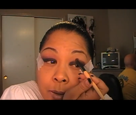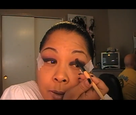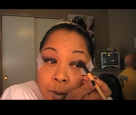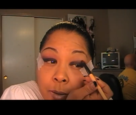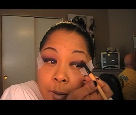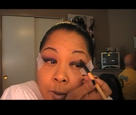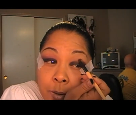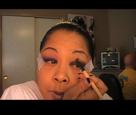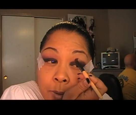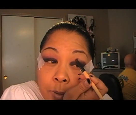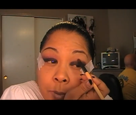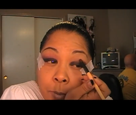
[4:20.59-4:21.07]

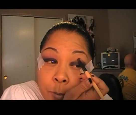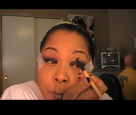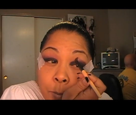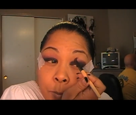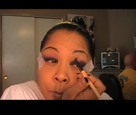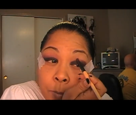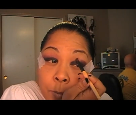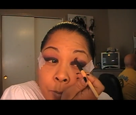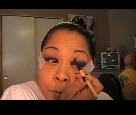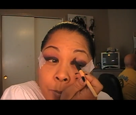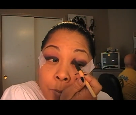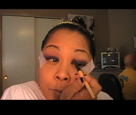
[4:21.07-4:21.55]

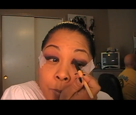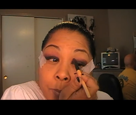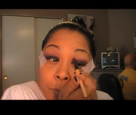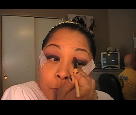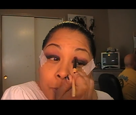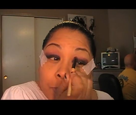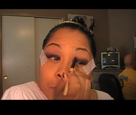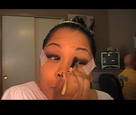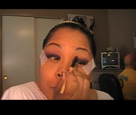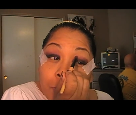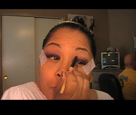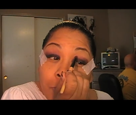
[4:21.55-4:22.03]

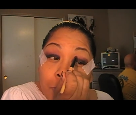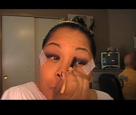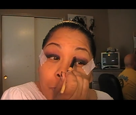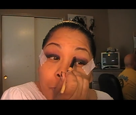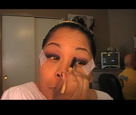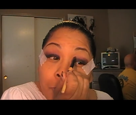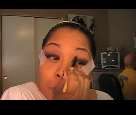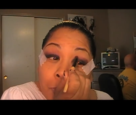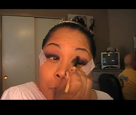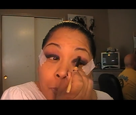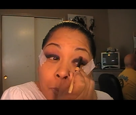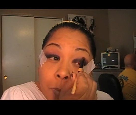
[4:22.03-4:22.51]

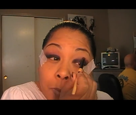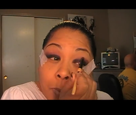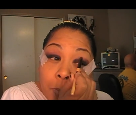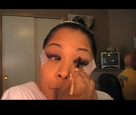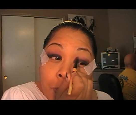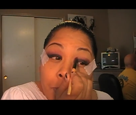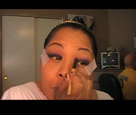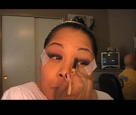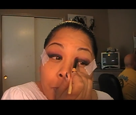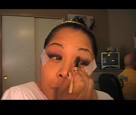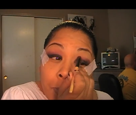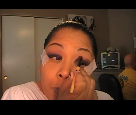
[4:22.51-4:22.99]

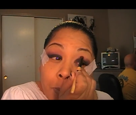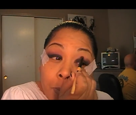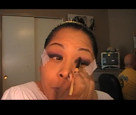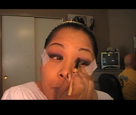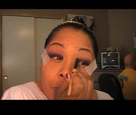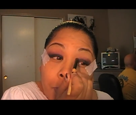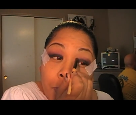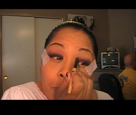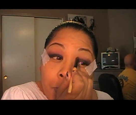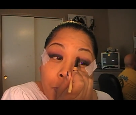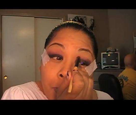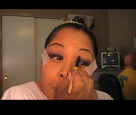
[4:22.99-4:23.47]

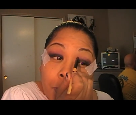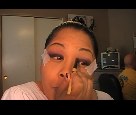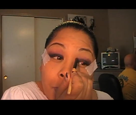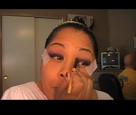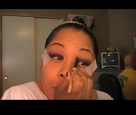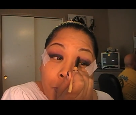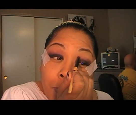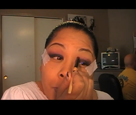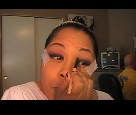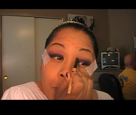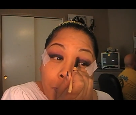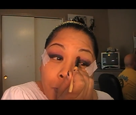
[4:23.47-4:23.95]

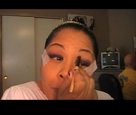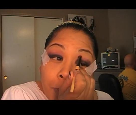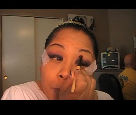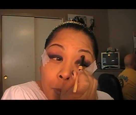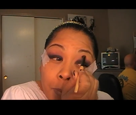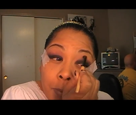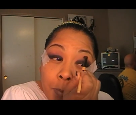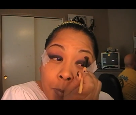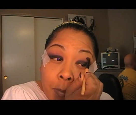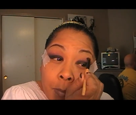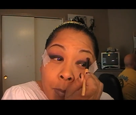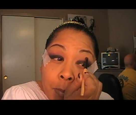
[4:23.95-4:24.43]

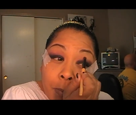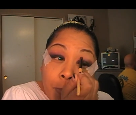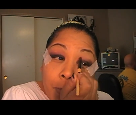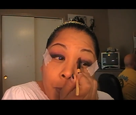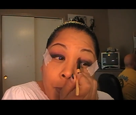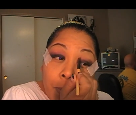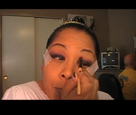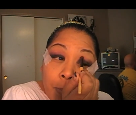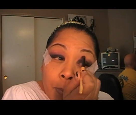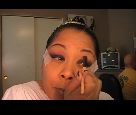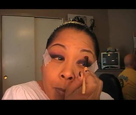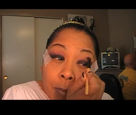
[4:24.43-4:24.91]

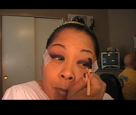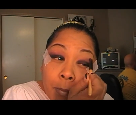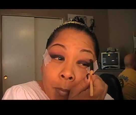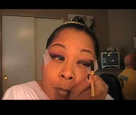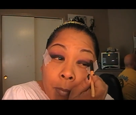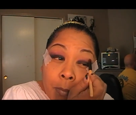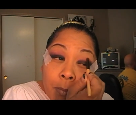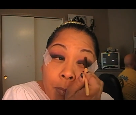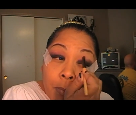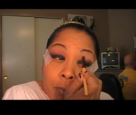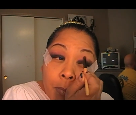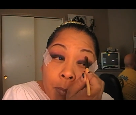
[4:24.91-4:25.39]

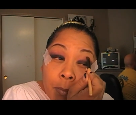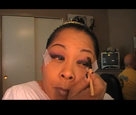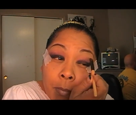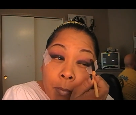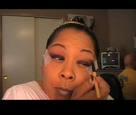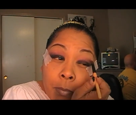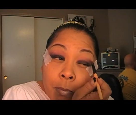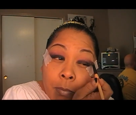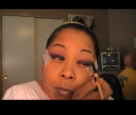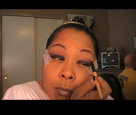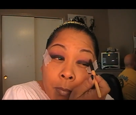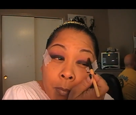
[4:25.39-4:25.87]

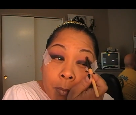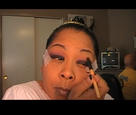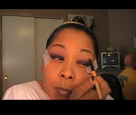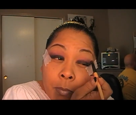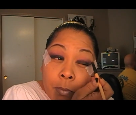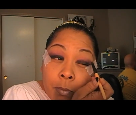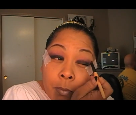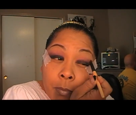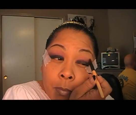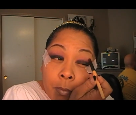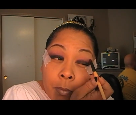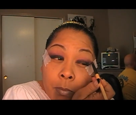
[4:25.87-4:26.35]

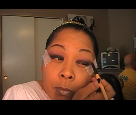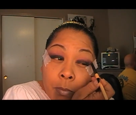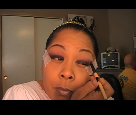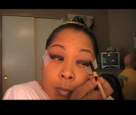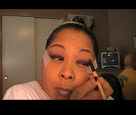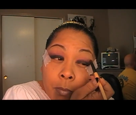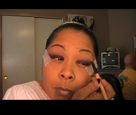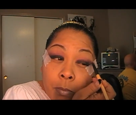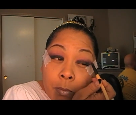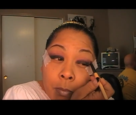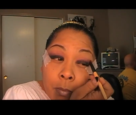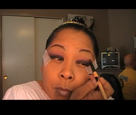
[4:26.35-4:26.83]

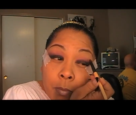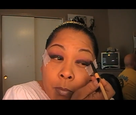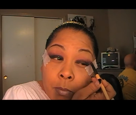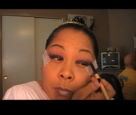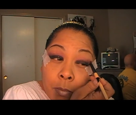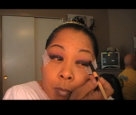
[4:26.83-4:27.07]
(no one is talking)